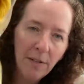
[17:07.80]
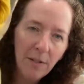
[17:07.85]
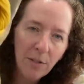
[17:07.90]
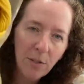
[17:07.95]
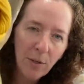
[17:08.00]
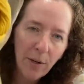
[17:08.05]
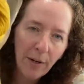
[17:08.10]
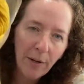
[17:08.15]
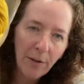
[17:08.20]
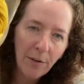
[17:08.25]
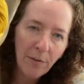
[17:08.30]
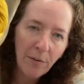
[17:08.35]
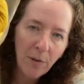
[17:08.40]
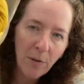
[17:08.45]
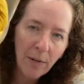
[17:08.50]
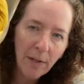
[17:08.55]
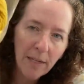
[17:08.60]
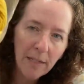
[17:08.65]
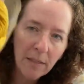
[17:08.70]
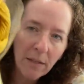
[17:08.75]
So I don't know if you
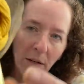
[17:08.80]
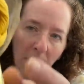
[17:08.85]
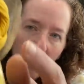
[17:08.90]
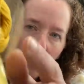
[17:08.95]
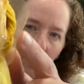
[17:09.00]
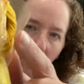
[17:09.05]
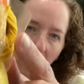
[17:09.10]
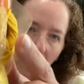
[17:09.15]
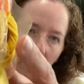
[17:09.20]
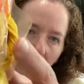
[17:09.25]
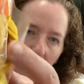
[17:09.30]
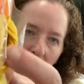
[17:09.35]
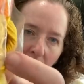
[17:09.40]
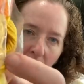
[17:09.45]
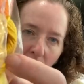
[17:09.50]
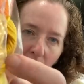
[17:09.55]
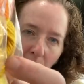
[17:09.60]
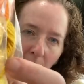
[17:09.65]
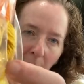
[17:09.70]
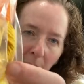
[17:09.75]
guys, oh, look,
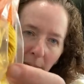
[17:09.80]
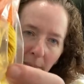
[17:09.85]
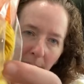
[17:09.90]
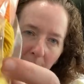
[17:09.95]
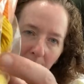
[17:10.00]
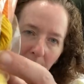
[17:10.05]
it's open.